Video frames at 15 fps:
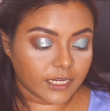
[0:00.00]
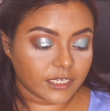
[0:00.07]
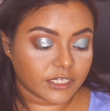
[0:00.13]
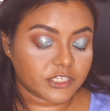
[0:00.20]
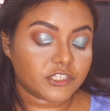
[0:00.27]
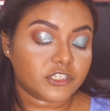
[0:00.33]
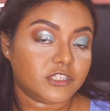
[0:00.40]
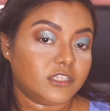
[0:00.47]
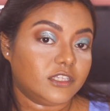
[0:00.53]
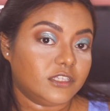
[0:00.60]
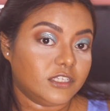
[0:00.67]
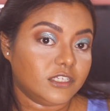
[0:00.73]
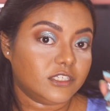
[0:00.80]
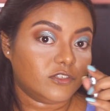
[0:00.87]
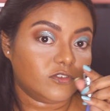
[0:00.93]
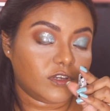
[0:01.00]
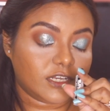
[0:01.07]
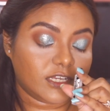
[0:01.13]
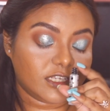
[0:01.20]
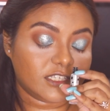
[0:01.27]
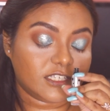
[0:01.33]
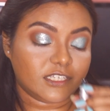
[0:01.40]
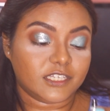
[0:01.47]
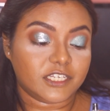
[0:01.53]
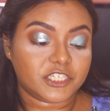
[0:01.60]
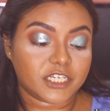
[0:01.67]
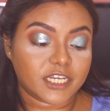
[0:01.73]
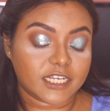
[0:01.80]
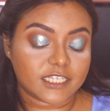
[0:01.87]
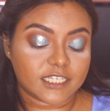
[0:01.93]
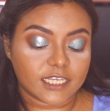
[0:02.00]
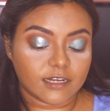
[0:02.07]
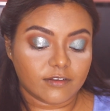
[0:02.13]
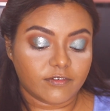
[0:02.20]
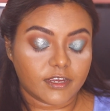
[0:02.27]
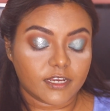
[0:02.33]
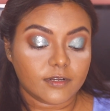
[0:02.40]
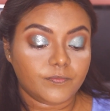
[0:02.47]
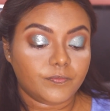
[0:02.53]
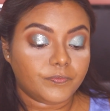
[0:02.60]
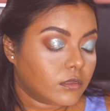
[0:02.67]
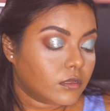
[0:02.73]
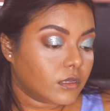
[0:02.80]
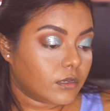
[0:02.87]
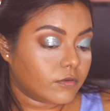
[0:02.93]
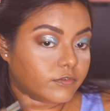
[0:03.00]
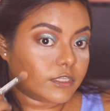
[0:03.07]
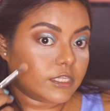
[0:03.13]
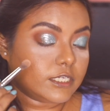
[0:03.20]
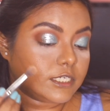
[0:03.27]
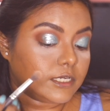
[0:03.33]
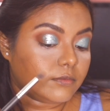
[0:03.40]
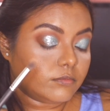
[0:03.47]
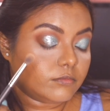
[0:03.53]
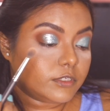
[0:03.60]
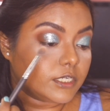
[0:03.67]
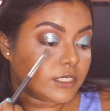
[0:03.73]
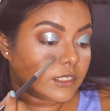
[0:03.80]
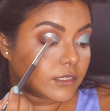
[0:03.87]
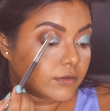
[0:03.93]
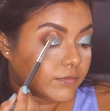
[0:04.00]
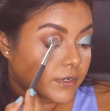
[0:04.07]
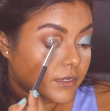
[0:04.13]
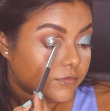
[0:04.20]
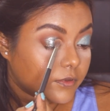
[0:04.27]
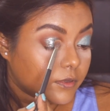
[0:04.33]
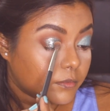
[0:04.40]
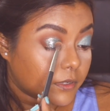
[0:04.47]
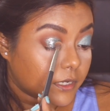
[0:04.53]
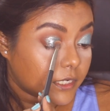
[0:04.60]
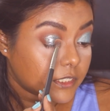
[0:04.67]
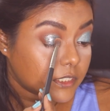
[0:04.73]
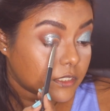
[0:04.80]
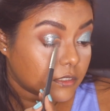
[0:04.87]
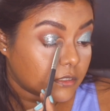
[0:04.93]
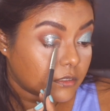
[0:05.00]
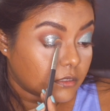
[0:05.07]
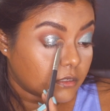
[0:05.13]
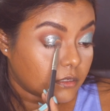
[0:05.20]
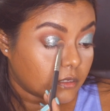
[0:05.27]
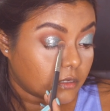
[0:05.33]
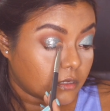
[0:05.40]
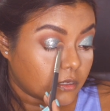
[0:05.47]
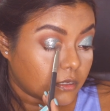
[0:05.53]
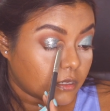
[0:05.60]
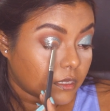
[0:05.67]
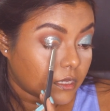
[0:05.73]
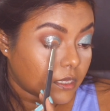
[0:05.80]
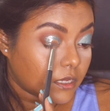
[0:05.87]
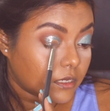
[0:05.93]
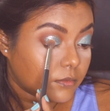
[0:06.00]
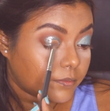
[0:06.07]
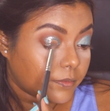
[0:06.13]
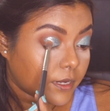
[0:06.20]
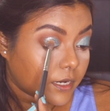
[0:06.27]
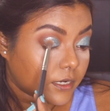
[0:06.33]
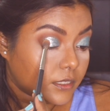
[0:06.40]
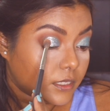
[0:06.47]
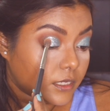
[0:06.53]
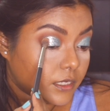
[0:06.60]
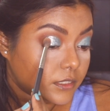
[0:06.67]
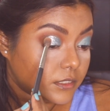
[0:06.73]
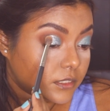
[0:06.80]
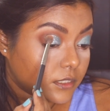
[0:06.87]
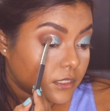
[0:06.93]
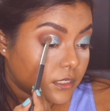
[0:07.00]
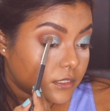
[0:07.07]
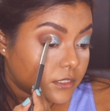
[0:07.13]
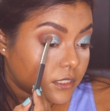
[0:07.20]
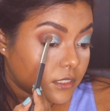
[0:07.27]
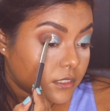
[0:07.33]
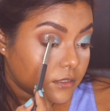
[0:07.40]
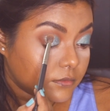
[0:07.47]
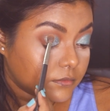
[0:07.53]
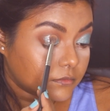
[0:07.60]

and it is in this one is in the shade silver. After that, I'm taking a fluffy brush and pat that glitter.